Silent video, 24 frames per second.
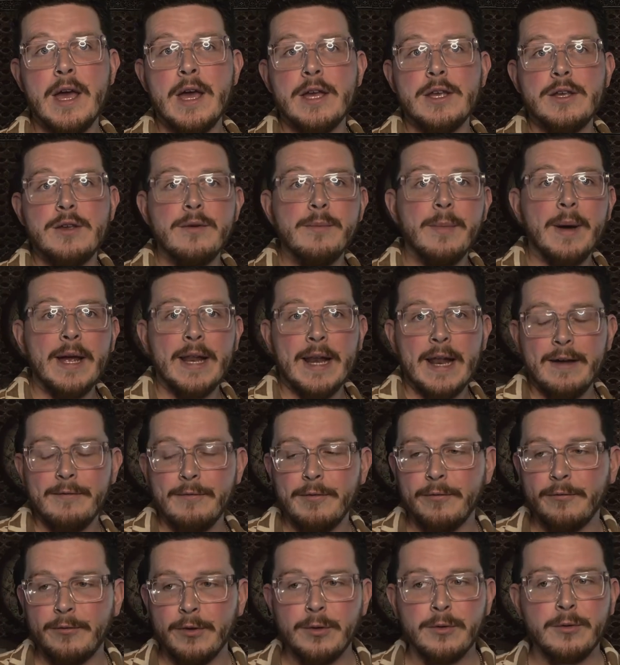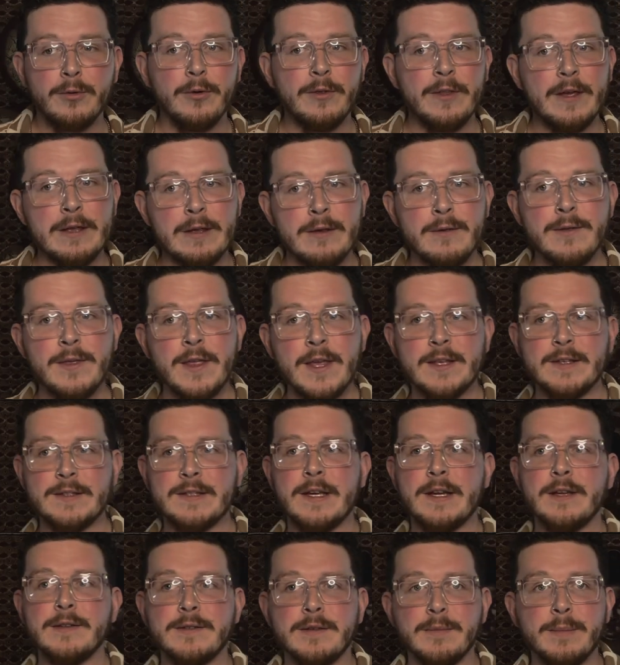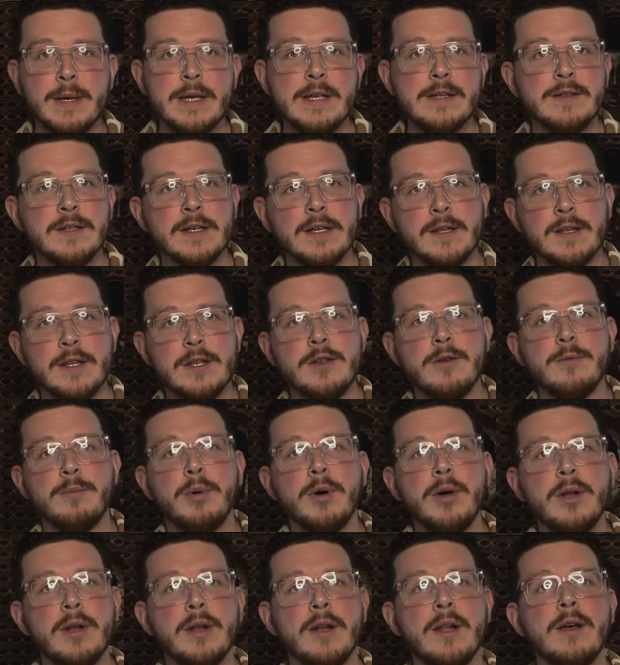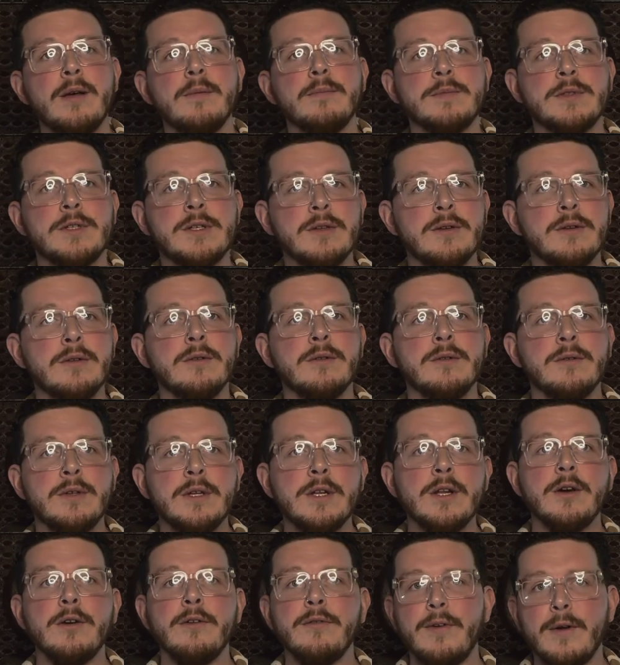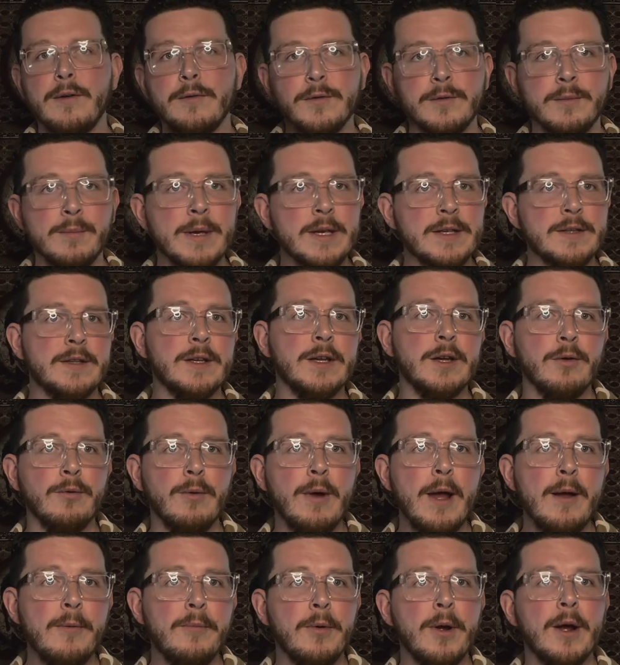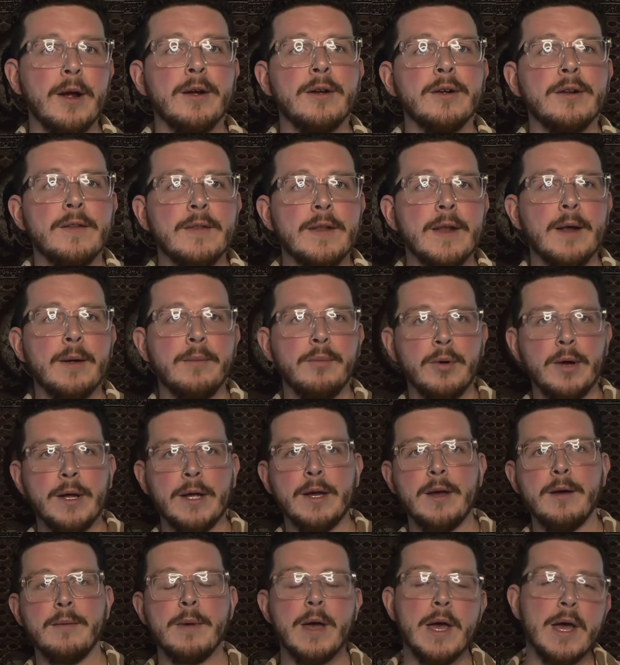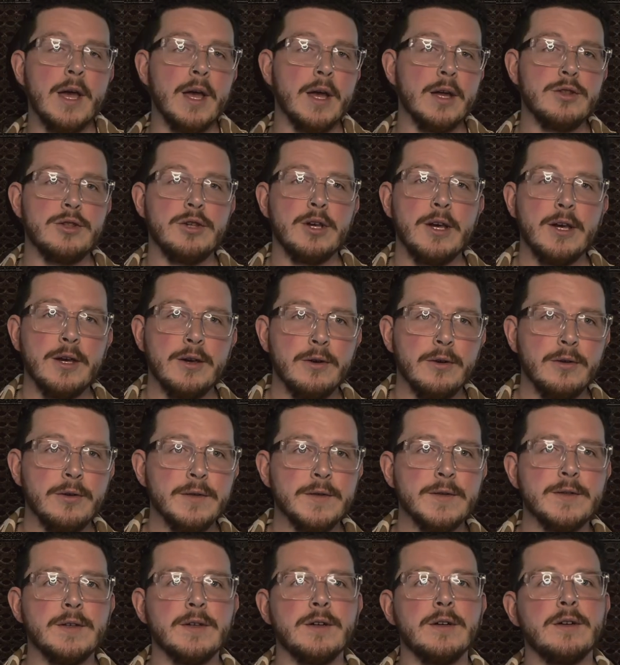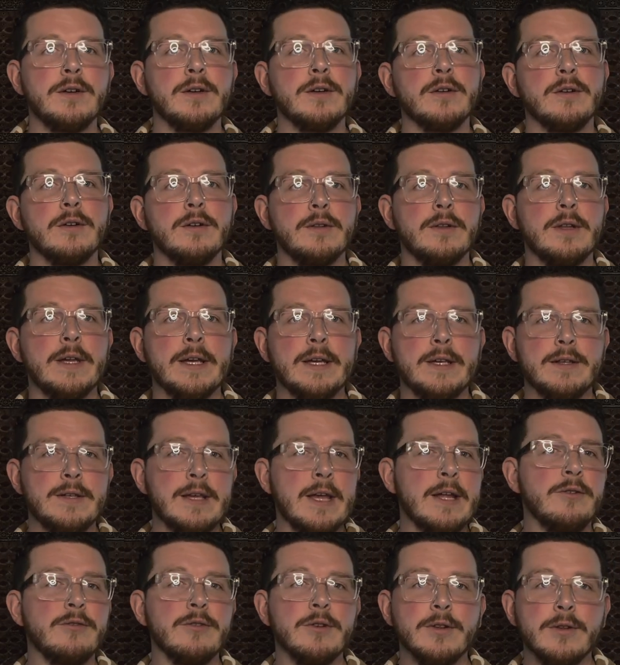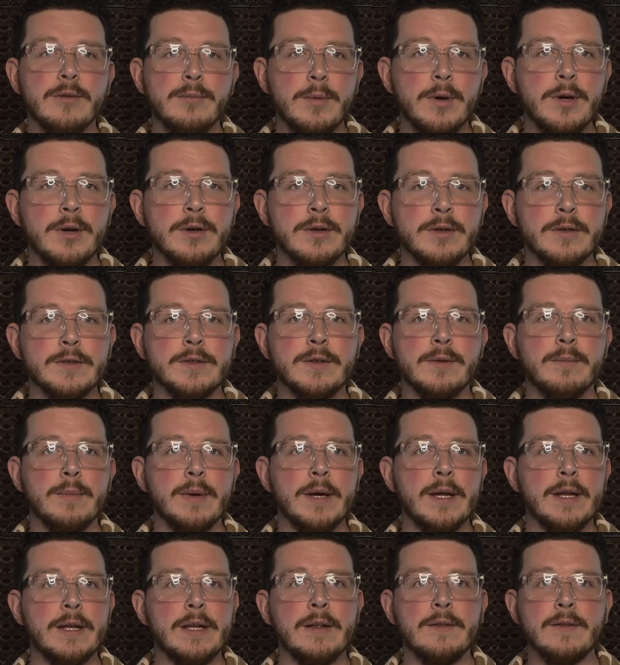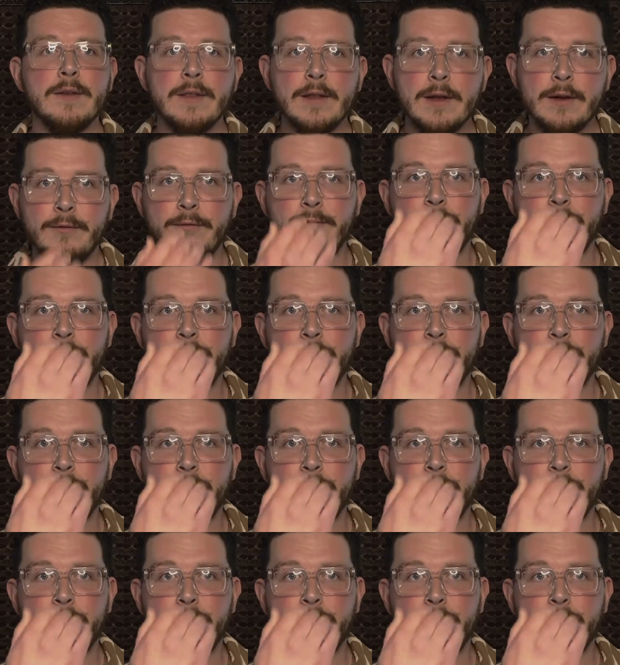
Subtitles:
You might have a vocal that you think sounds amazing, and then you put it up to, if I was mixing a rap record and then I bring up a J. Cole song or like Kendrick Lamar or somebody, and then their